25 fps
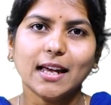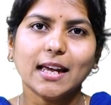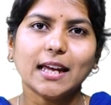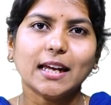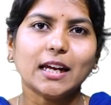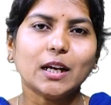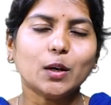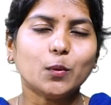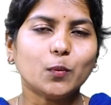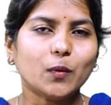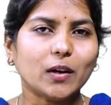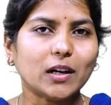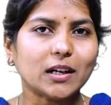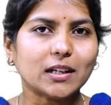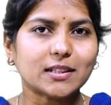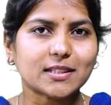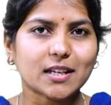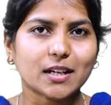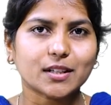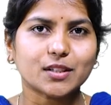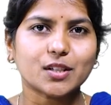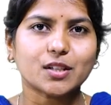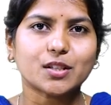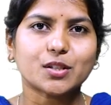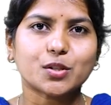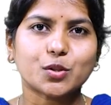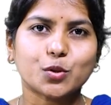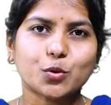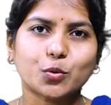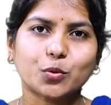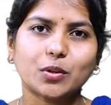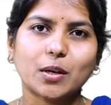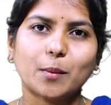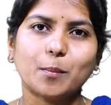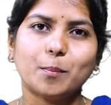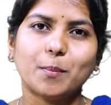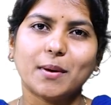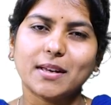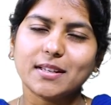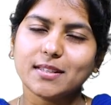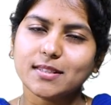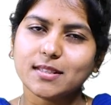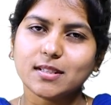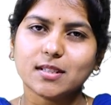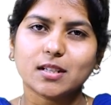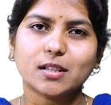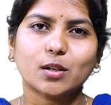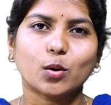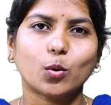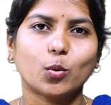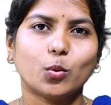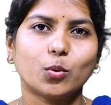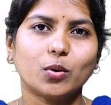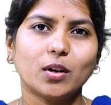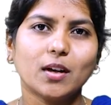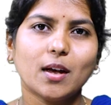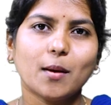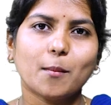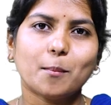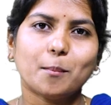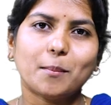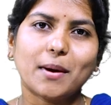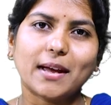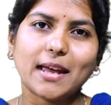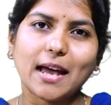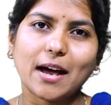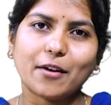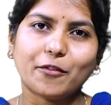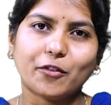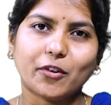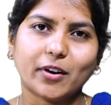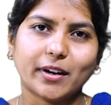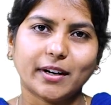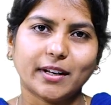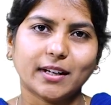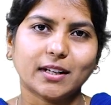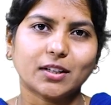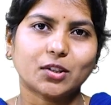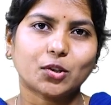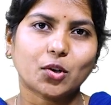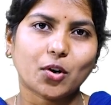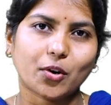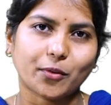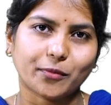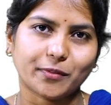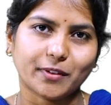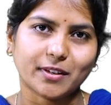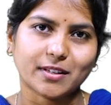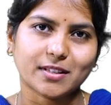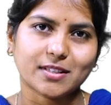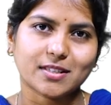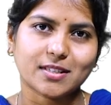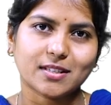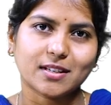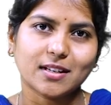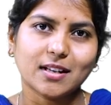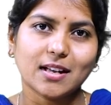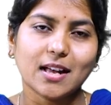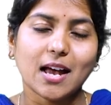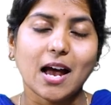it will suggest you the best road by avoiding traffics.